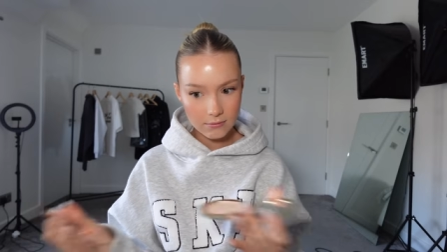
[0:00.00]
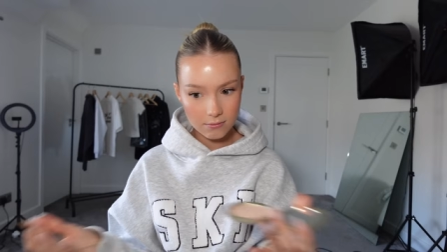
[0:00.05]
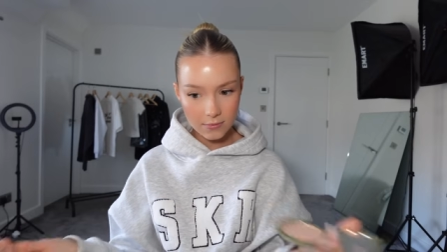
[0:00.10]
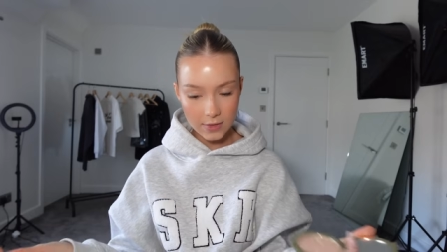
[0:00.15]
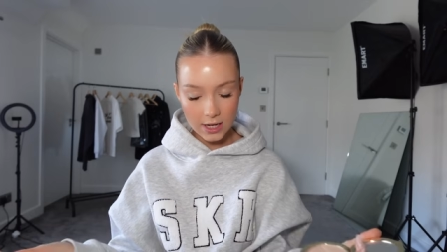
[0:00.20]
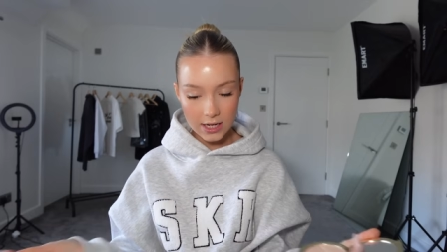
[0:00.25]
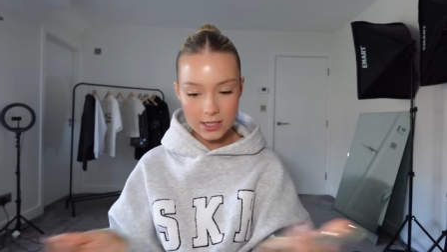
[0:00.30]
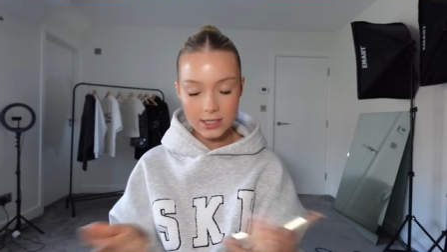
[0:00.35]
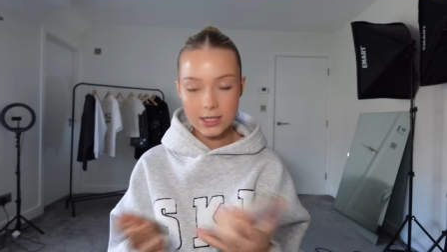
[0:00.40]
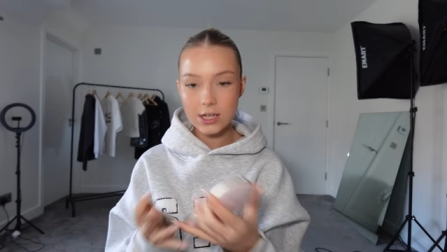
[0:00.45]

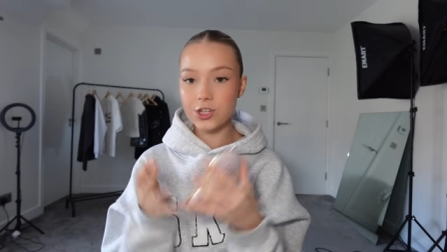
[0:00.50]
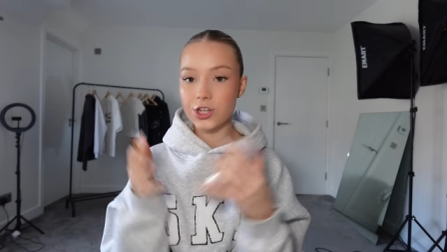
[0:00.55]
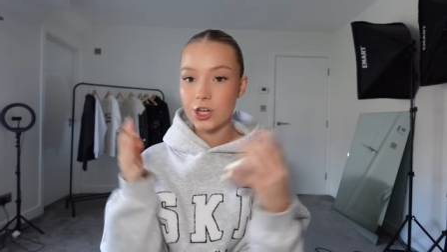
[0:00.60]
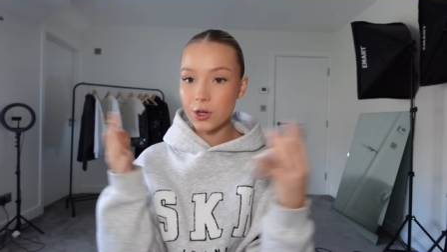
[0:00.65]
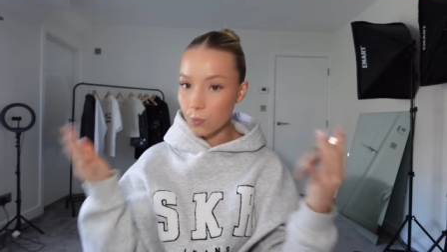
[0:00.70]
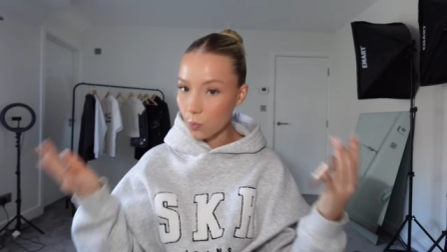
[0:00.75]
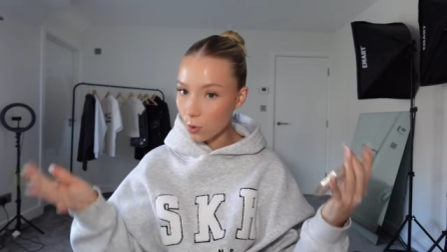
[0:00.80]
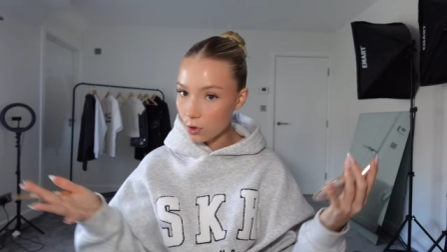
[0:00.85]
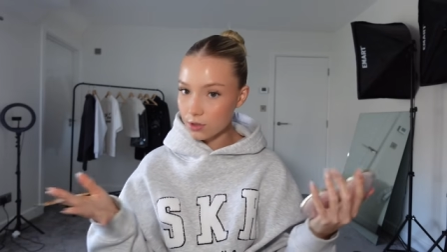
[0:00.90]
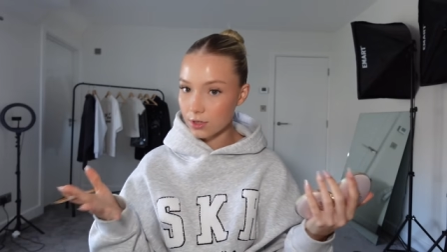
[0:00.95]
that's literally
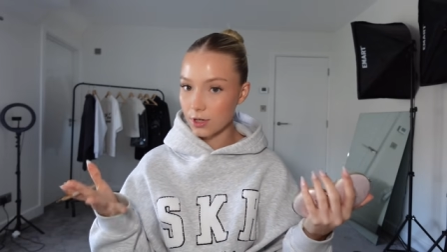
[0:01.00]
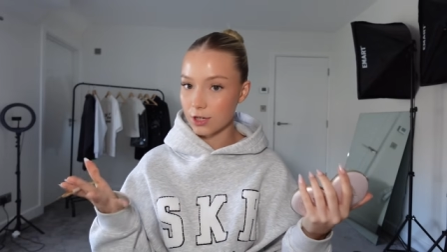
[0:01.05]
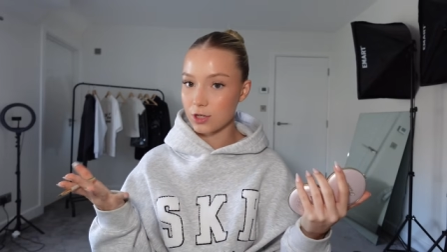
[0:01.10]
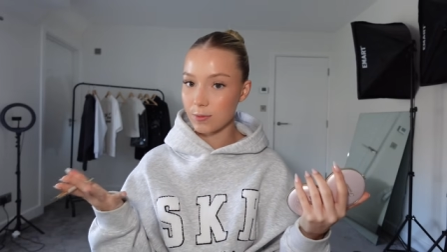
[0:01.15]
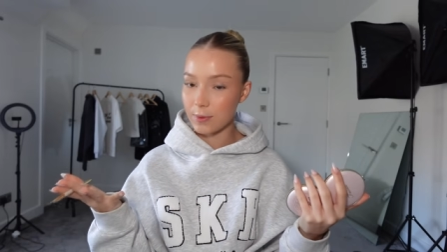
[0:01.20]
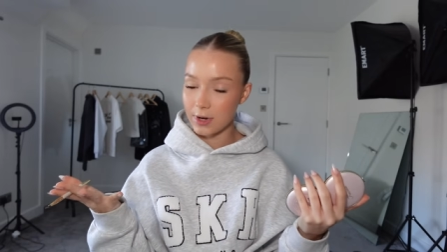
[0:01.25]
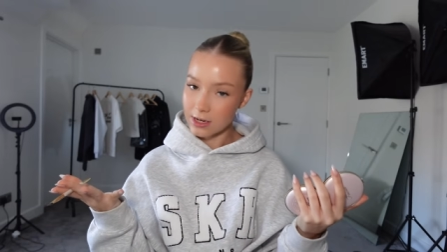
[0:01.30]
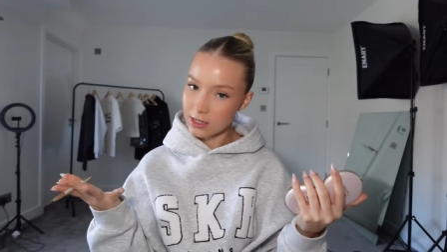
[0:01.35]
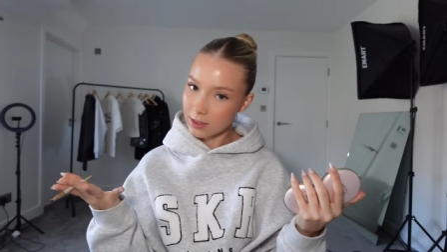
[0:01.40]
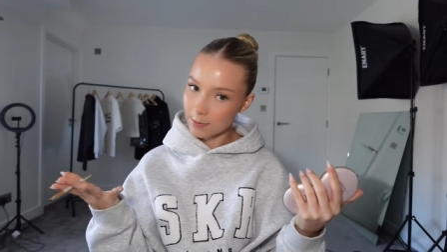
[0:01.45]
what social
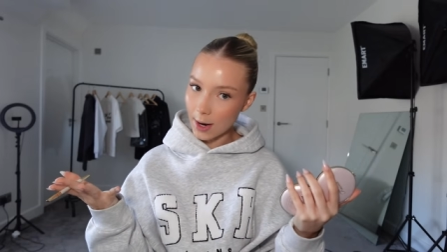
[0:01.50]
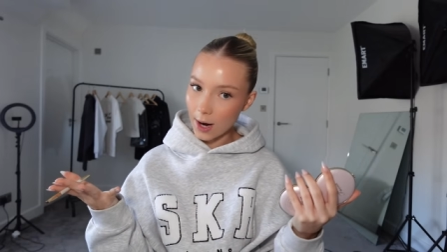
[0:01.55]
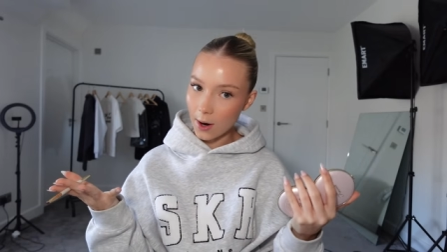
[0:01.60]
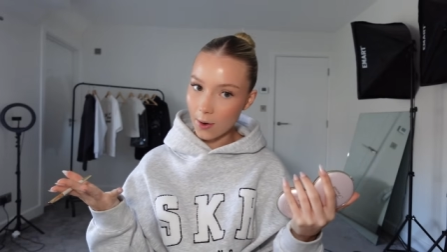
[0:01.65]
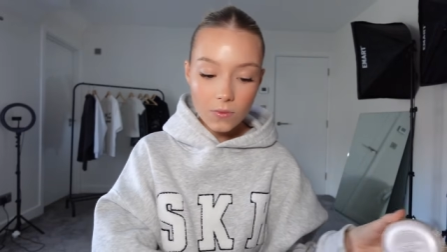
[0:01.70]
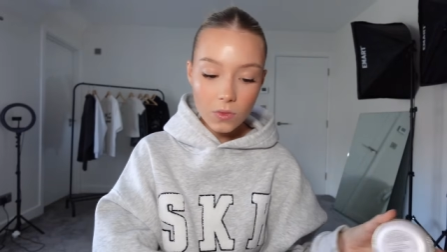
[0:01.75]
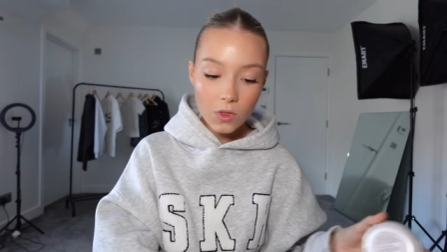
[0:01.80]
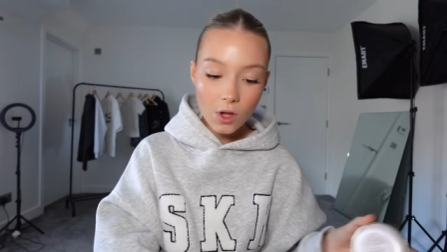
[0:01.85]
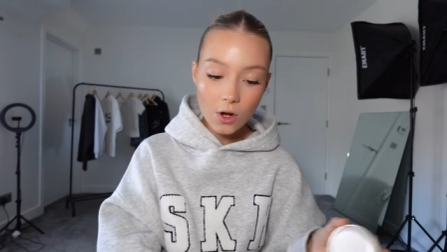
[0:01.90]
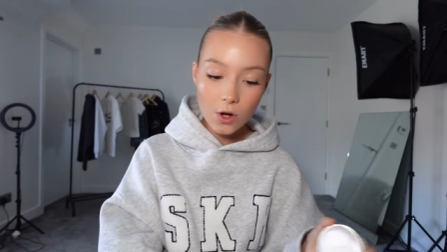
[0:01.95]
media is about.
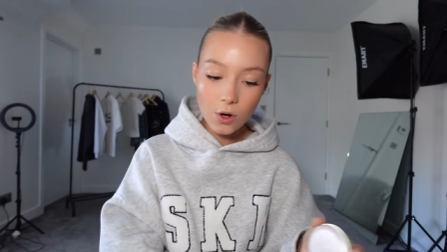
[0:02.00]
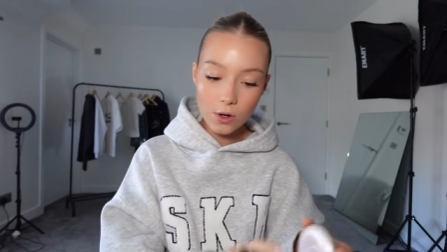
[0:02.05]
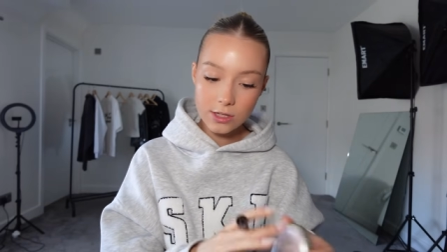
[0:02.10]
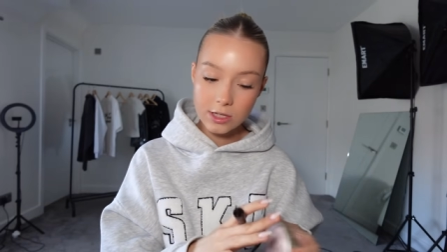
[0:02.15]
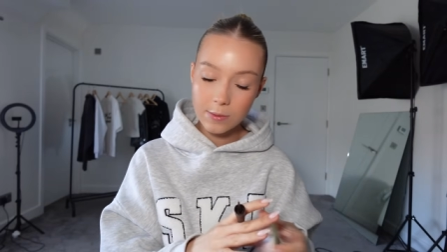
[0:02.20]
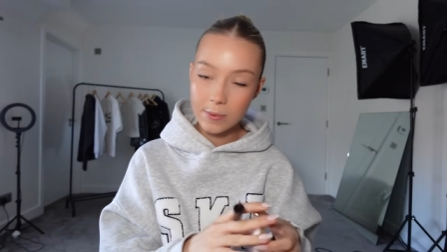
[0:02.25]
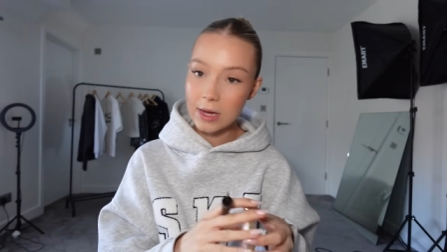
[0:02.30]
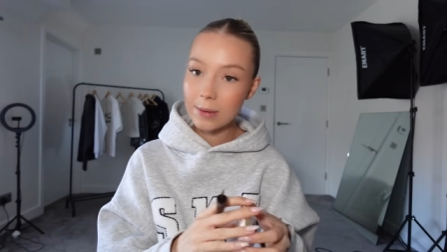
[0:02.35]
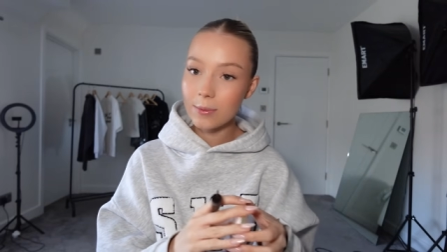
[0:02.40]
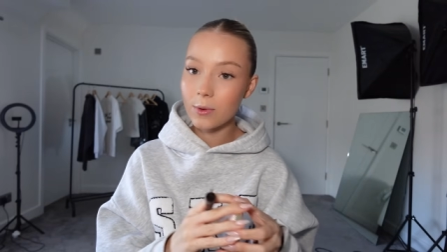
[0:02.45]
Lots
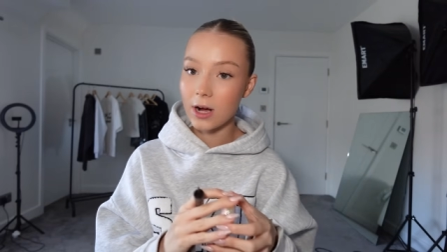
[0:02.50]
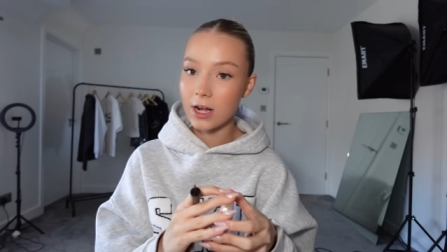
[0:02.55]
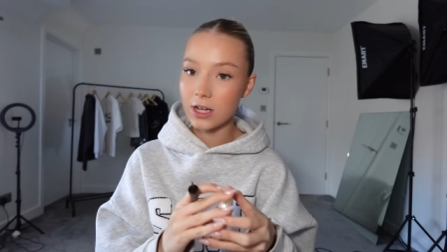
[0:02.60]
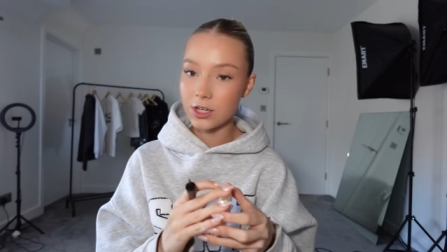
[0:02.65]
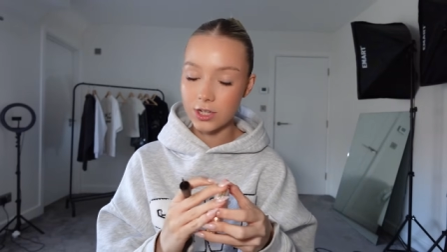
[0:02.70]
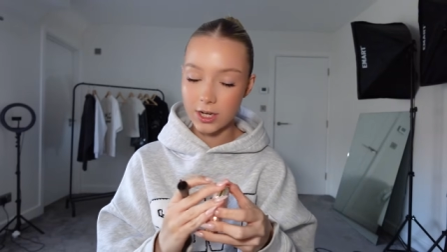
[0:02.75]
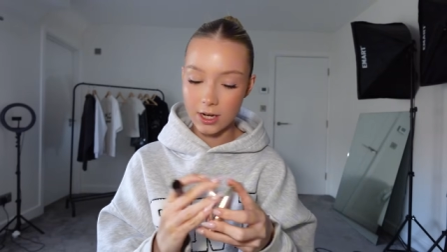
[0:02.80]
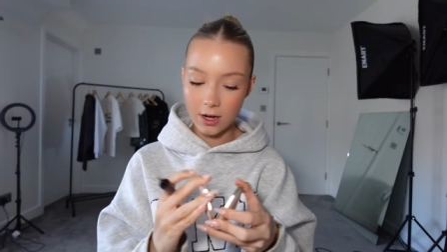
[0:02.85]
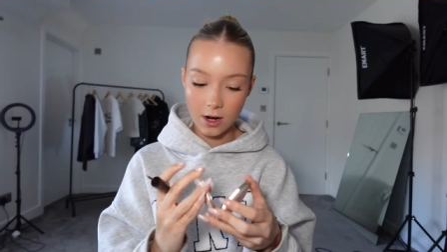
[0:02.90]
of people actually